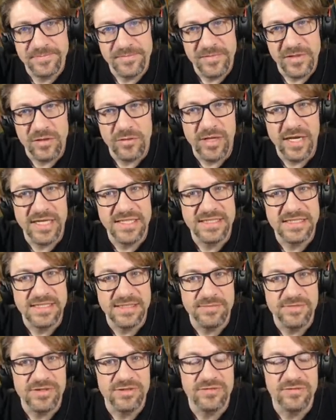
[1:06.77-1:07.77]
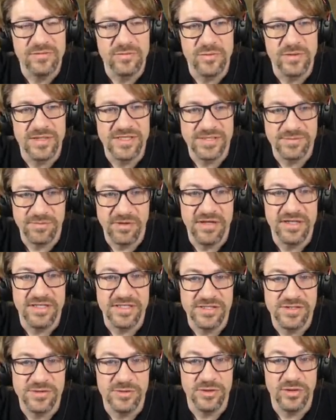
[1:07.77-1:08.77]
you guys seem to have
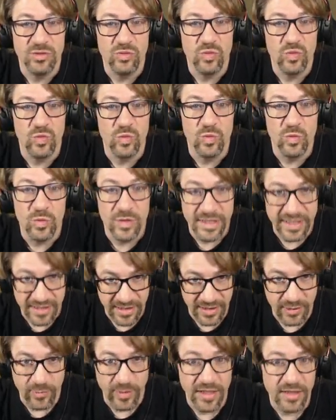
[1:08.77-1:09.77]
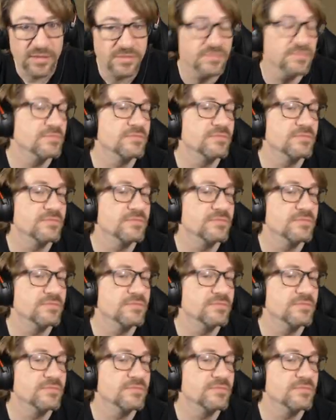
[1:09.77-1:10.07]
responded to it really well